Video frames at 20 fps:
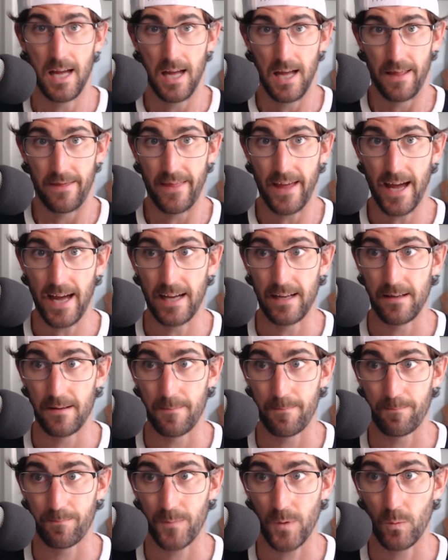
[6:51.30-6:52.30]
that
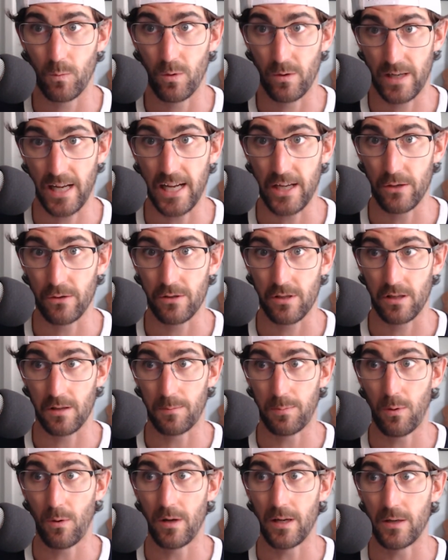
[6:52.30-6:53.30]
will get you to the
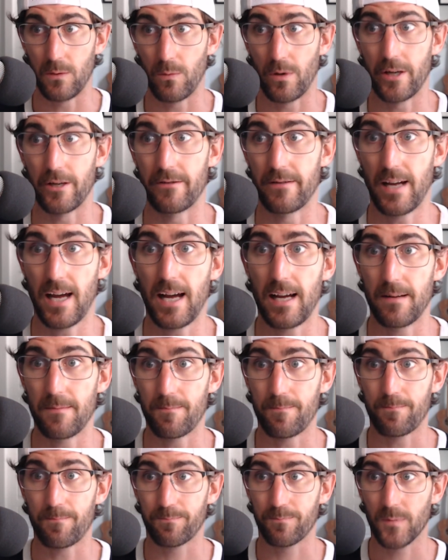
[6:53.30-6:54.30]
point where you're not
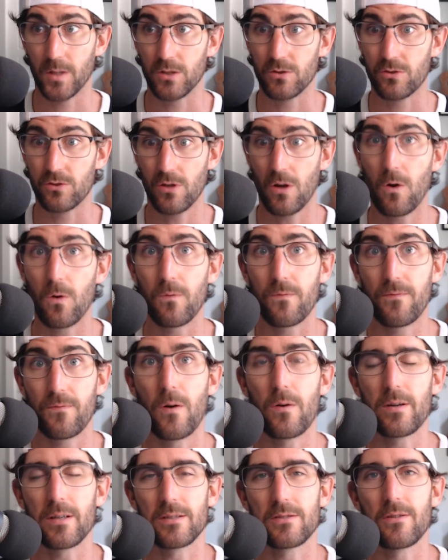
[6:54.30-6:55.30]
so
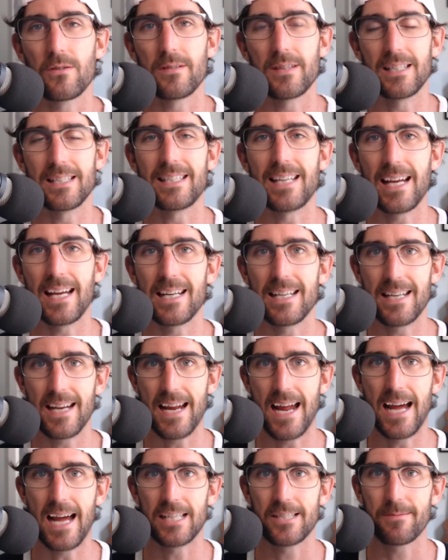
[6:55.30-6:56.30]
focused on the day-to-day
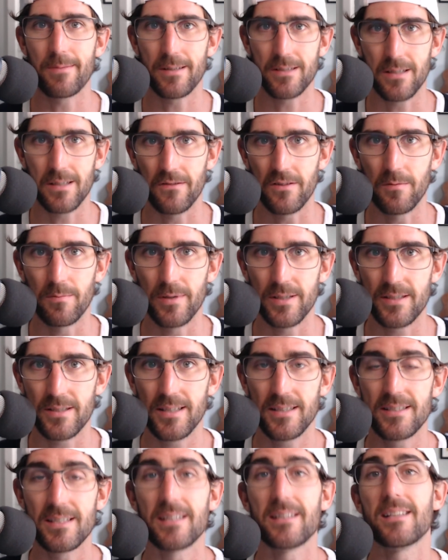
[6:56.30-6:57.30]
aspects of the
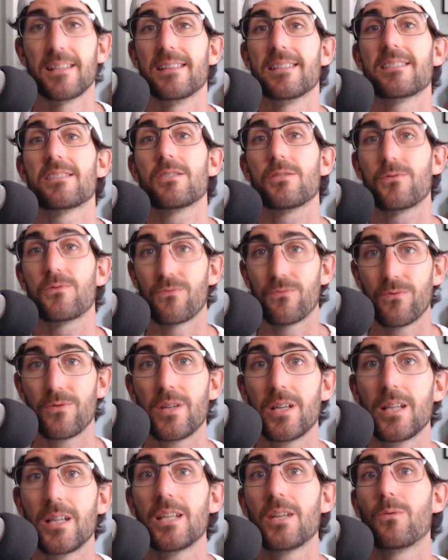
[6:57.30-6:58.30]
business. And then this is
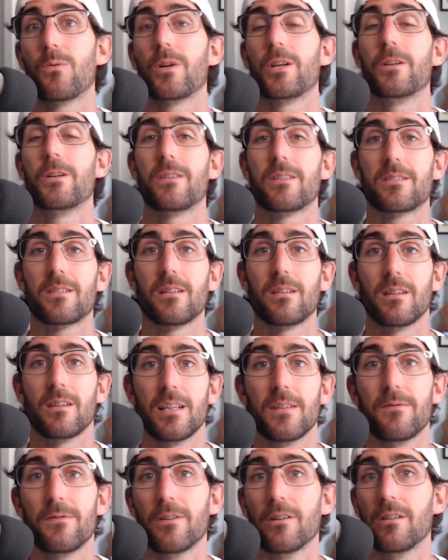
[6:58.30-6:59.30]
really where you get to
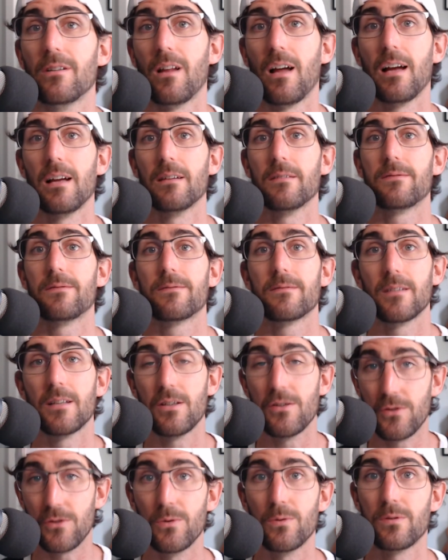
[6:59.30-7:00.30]
live your life
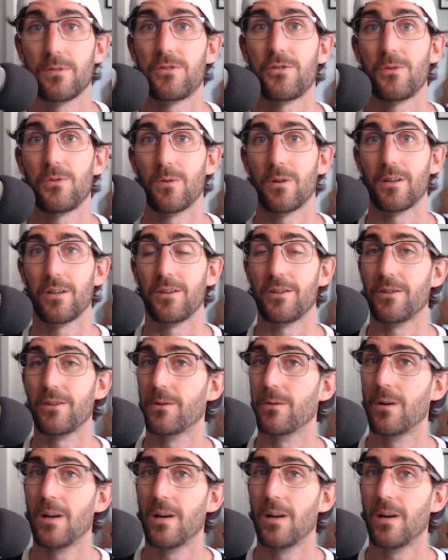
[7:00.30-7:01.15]
and do what you want to do.